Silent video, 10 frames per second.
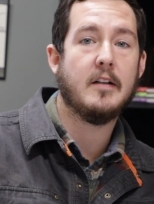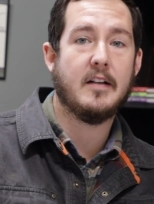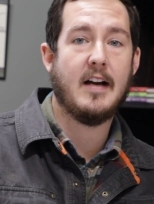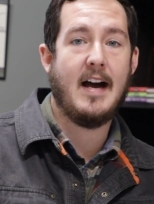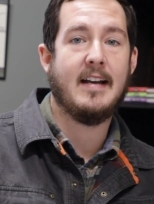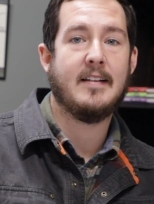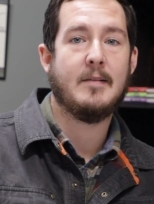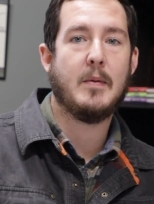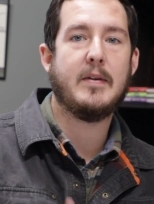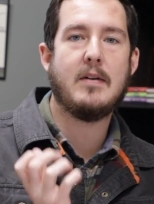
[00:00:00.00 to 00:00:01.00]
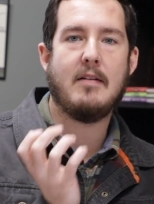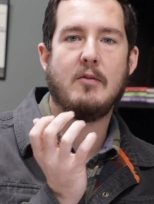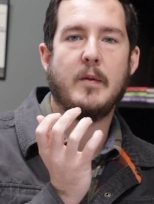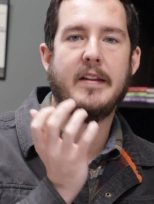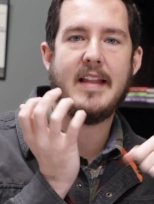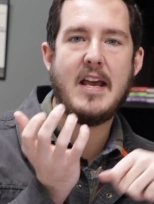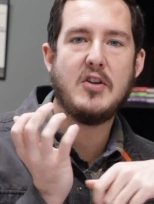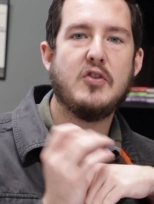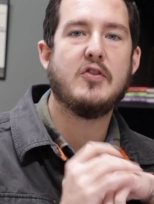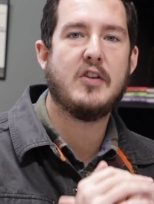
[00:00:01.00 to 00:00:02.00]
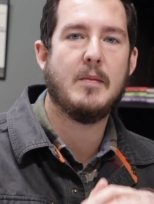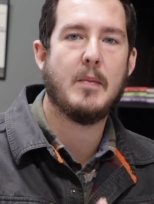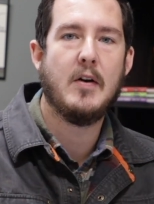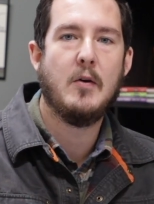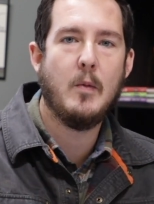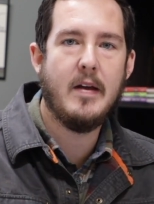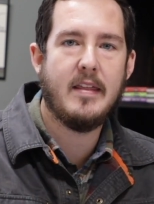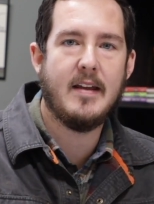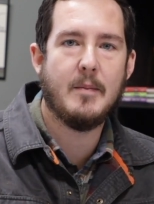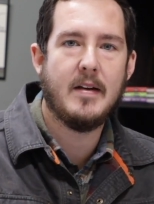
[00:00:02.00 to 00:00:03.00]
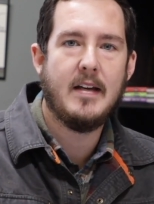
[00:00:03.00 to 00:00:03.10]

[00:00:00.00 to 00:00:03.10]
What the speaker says: God, but we don't have a relationship with Him.